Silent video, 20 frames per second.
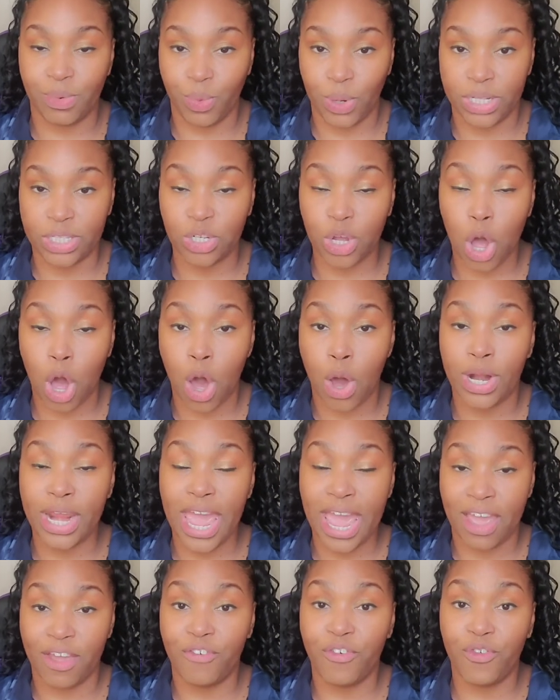what's called
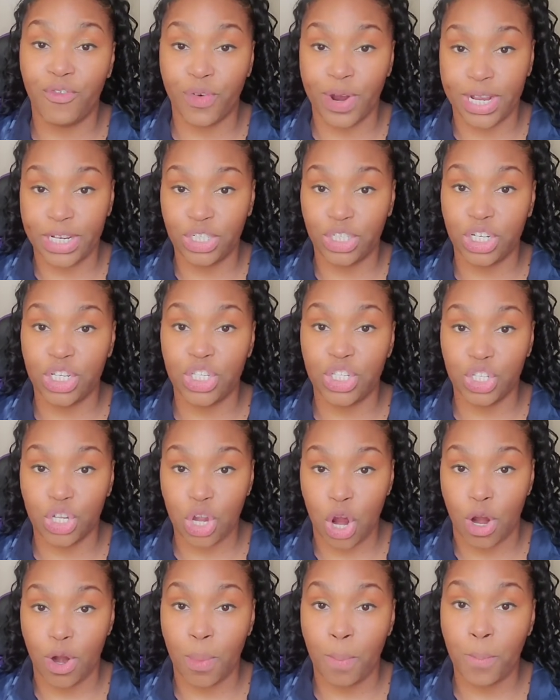a Fresh
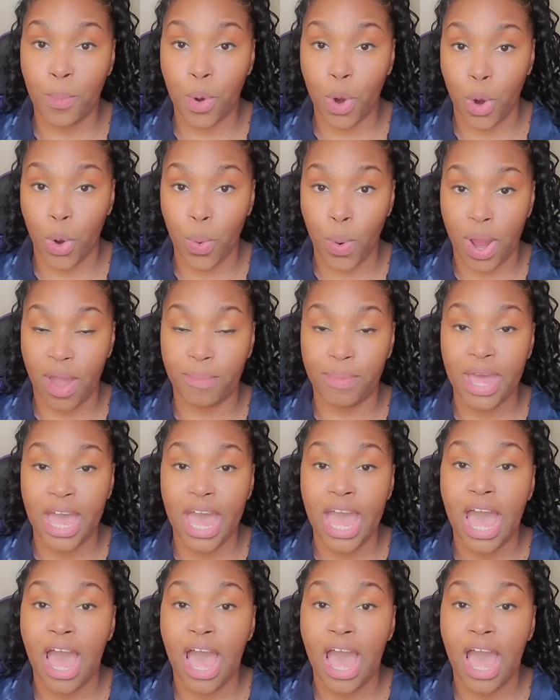Start program.